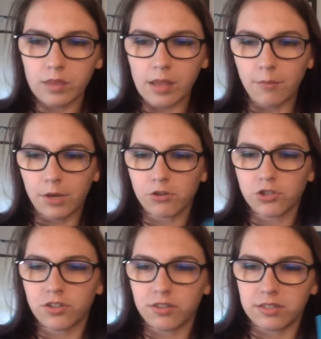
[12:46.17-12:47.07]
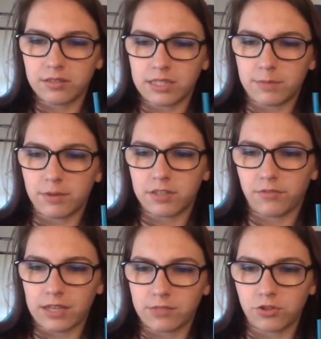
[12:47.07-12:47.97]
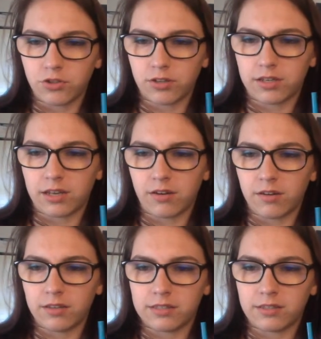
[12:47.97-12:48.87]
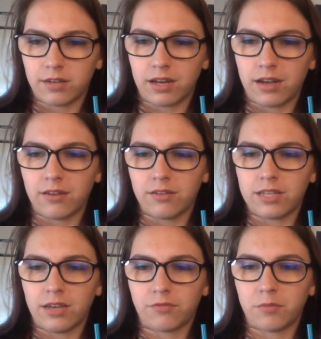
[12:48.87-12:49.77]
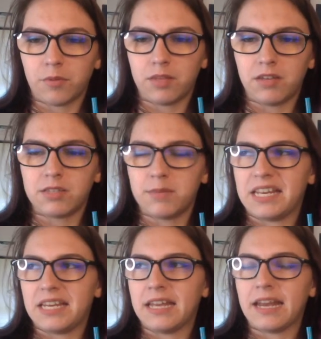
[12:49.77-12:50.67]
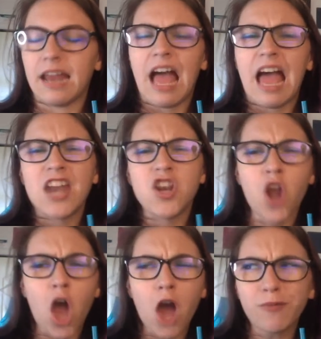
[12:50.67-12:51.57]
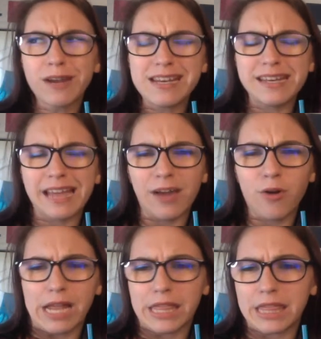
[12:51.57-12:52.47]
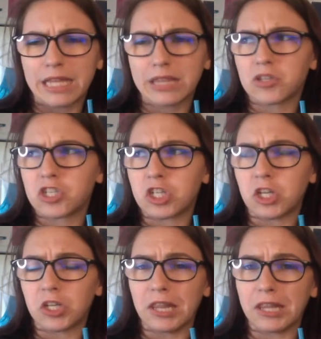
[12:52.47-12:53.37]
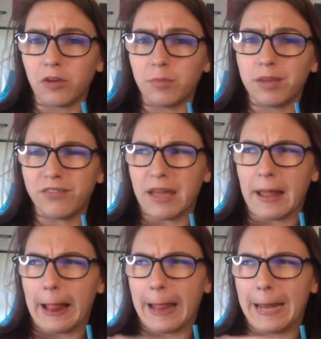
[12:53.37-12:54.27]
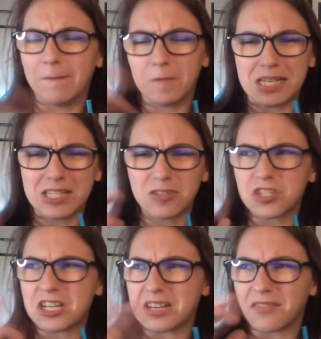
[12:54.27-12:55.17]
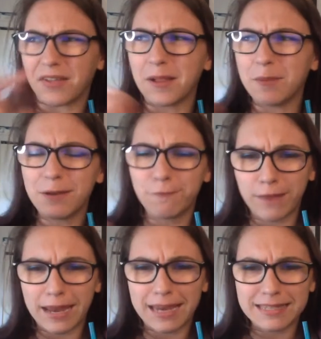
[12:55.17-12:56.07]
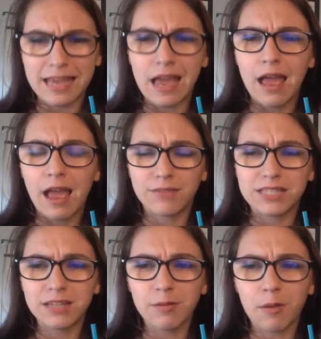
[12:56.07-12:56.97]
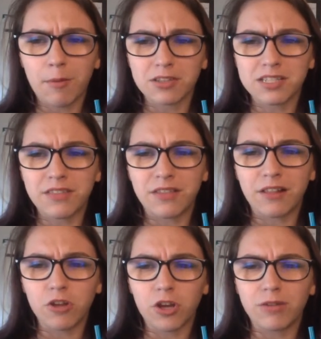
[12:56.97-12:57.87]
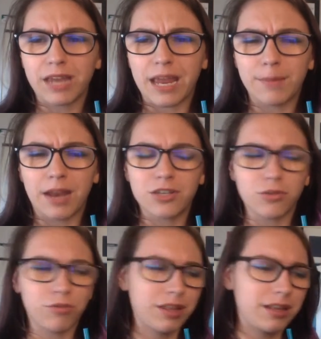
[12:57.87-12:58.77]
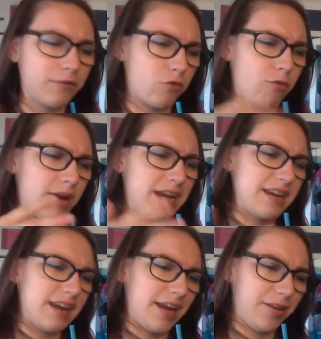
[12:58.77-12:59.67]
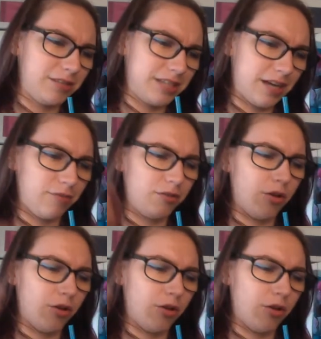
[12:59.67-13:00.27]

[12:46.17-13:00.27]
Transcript: My question to your disappeared so fast, would you consider getting a tail from them to use the machine yet? Not right now. I think they're still in a little bit of a research and development phase. I've seen them in person and they look okay, but I don't think they've quite nailed down the